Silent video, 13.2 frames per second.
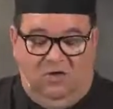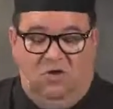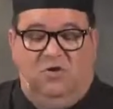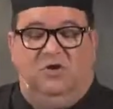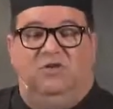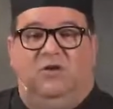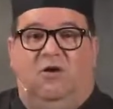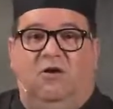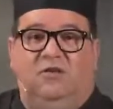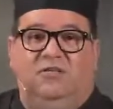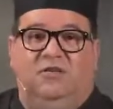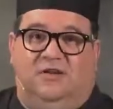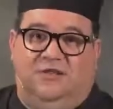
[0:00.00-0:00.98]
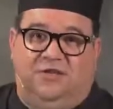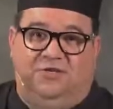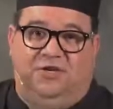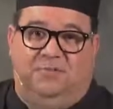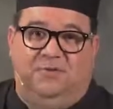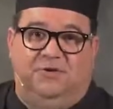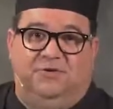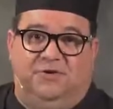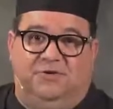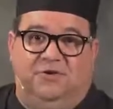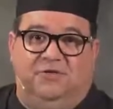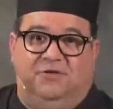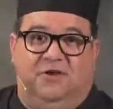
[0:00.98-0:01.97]
you could toss it in the
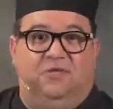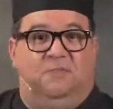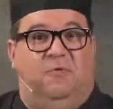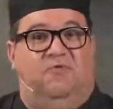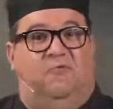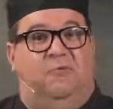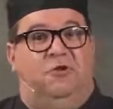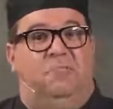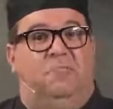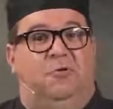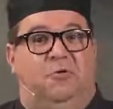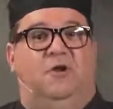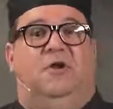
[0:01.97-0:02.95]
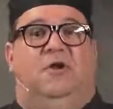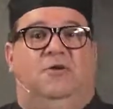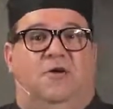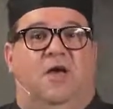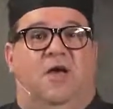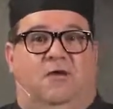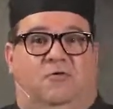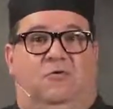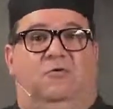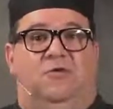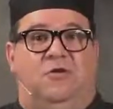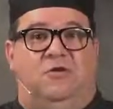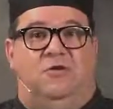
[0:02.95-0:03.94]
chimichurri sauce before you put it in your hot
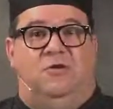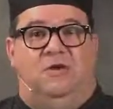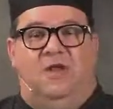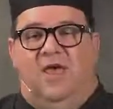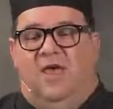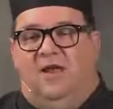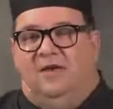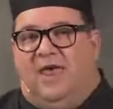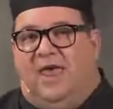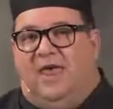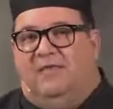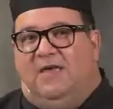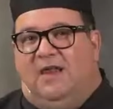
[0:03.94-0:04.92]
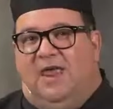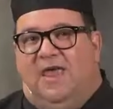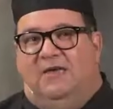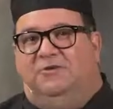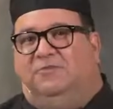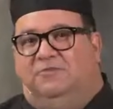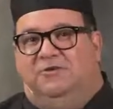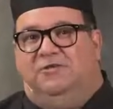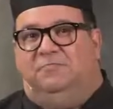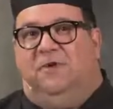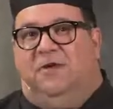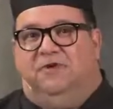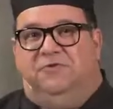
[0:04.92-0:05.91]
holding unit to add that extra
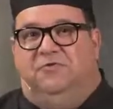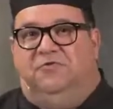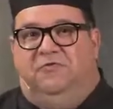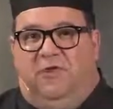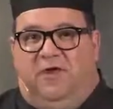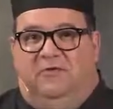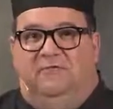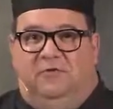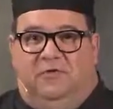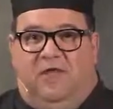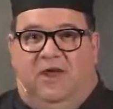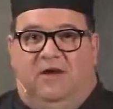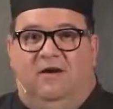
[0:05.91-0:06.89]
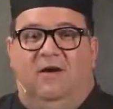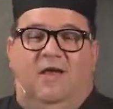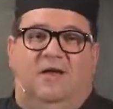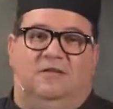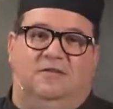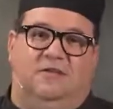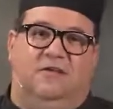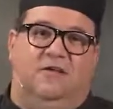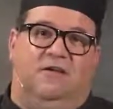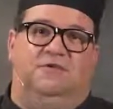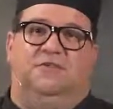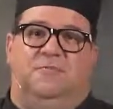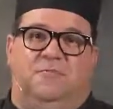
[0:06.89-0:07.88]
special flavor layer to the
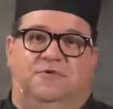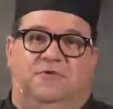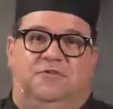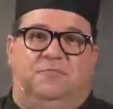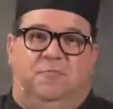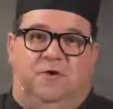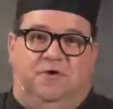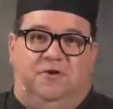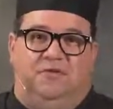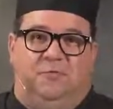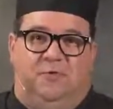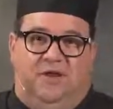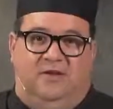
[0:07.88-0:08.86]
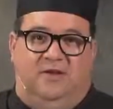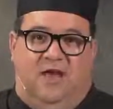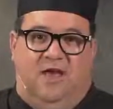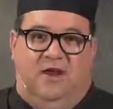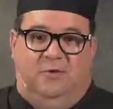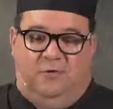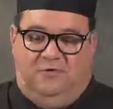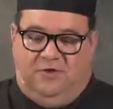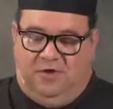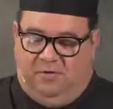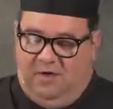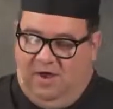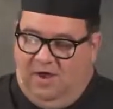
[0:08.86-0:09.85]
customer's experience when they dine with you.